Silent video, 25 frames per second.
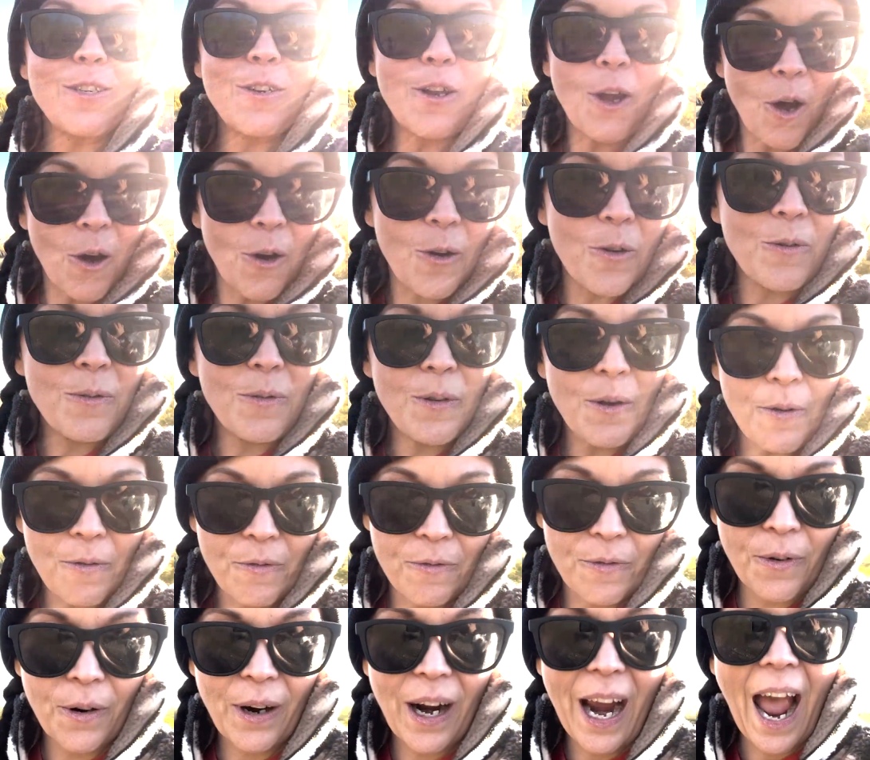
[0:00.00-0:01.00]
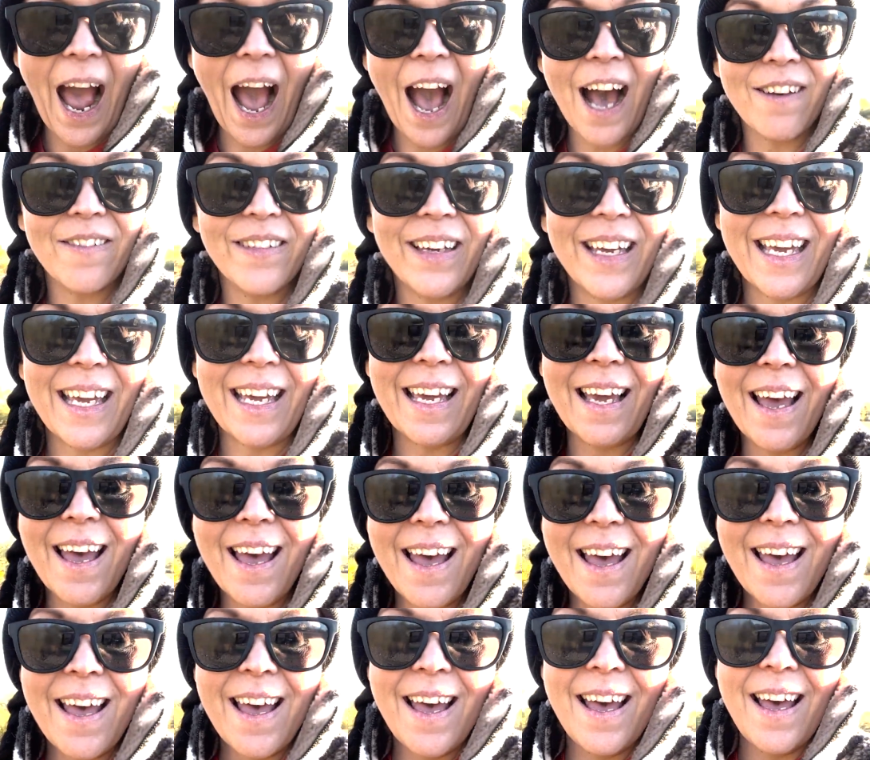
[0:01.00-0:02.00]
known for having
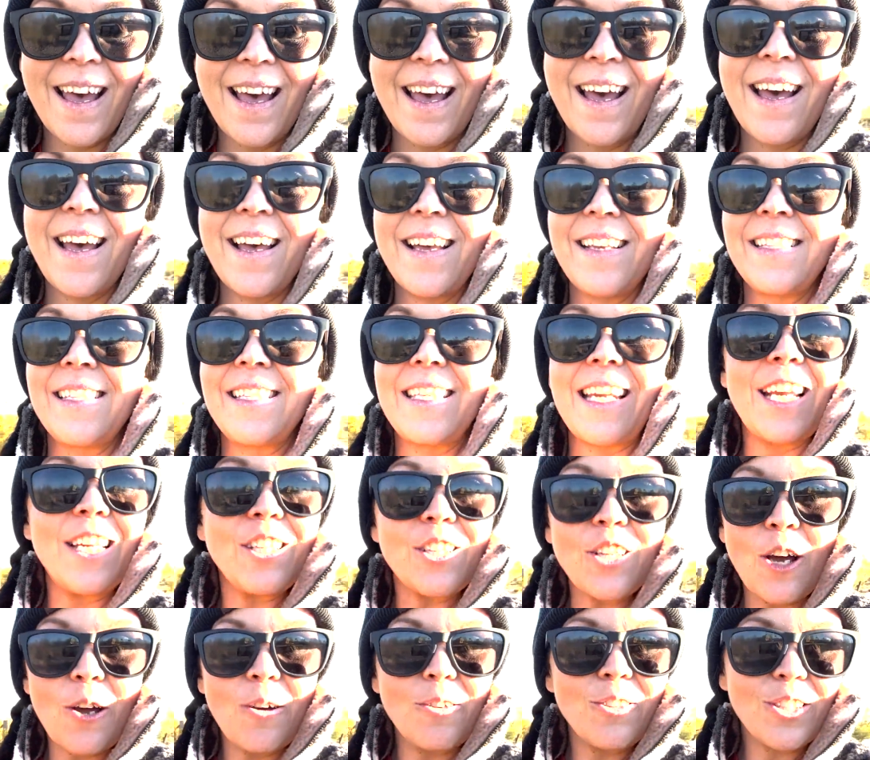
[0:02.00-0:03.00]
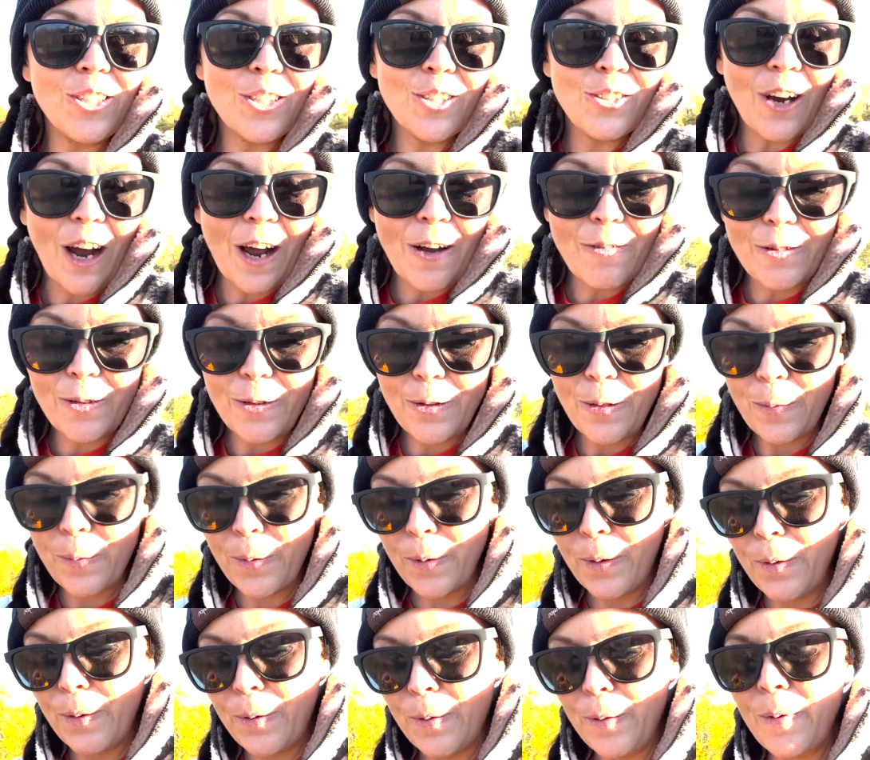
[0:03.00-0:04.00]
stagecoaches travel
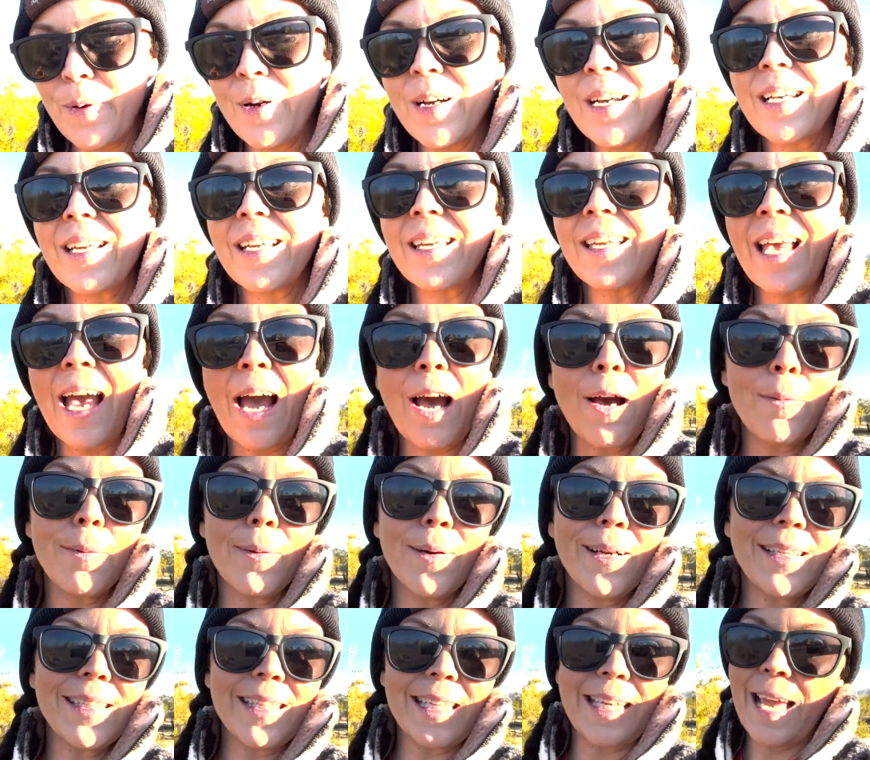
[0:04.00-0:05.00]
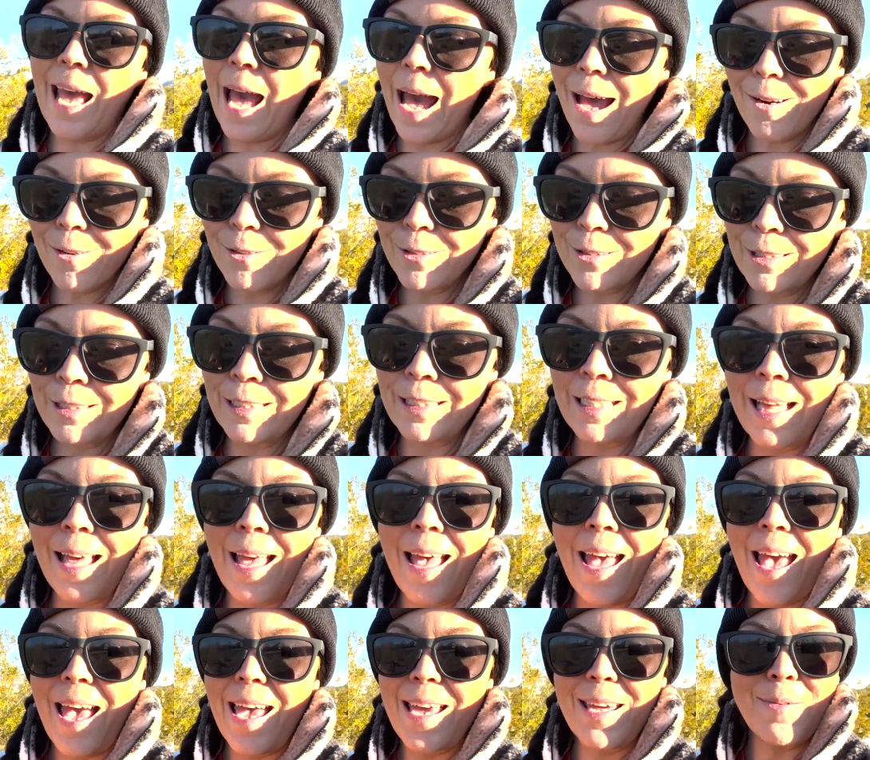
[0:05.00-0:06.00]
through, cowboys and cattle,
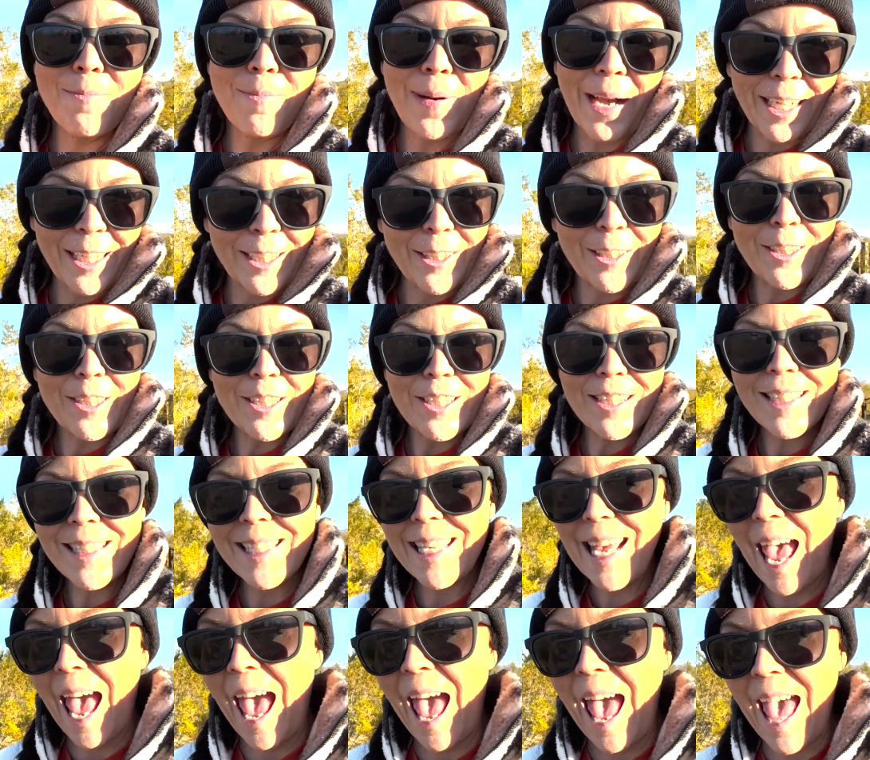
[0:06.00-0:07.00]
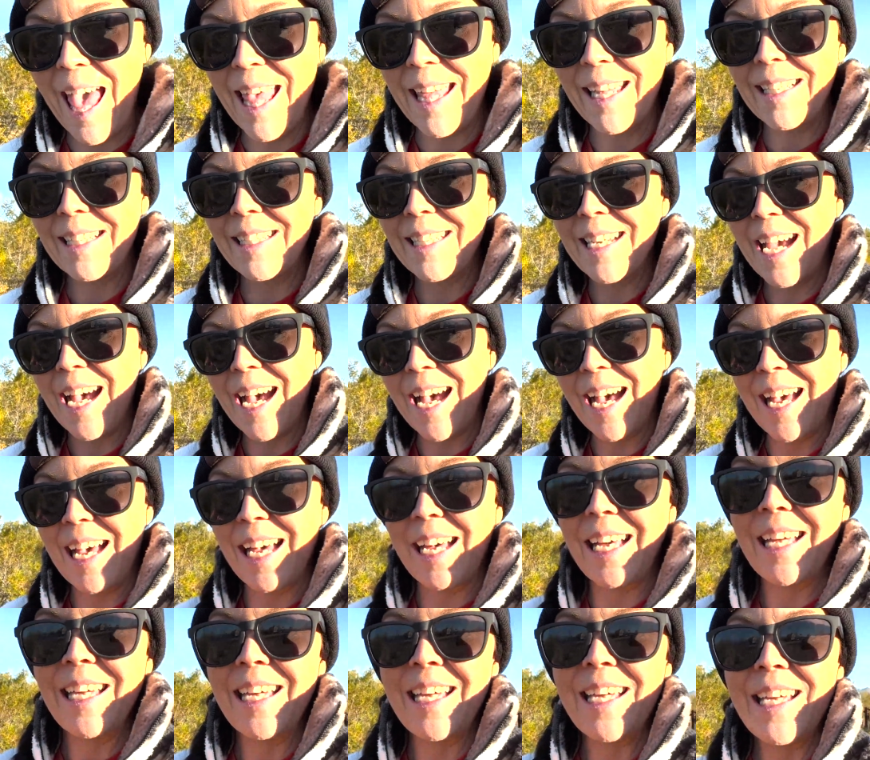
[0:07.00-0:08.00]
and miners, and
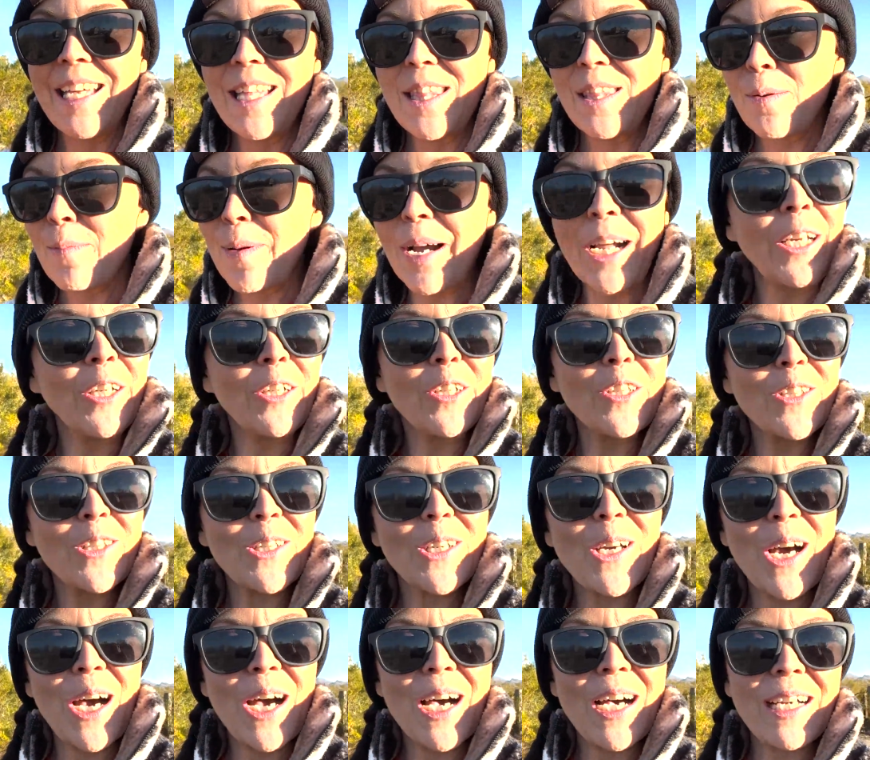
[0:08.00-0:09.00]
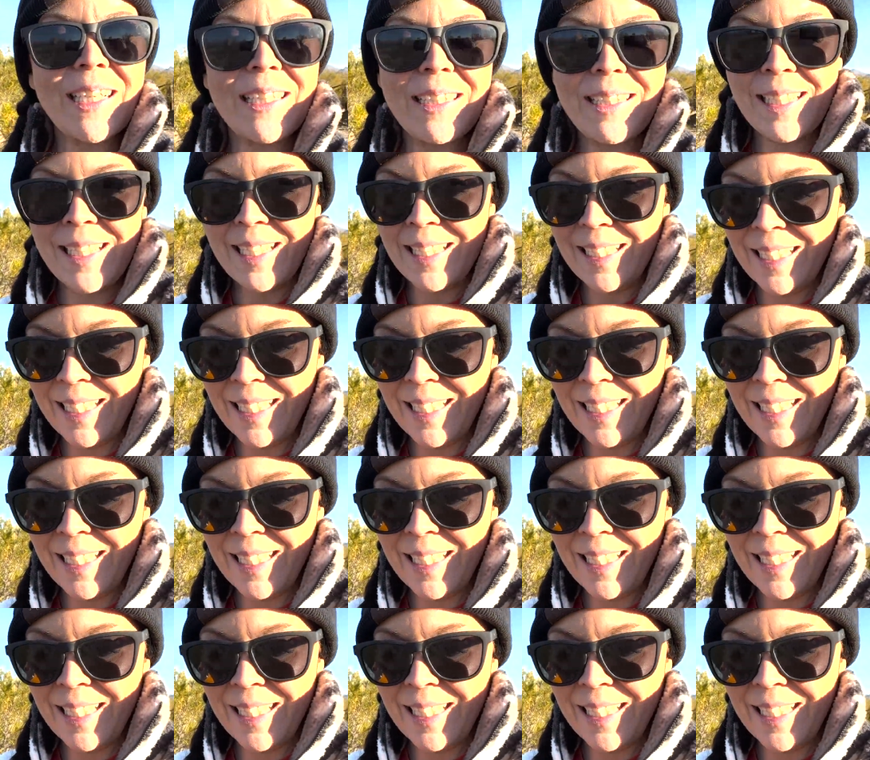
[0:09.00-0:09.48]
the miners are gone,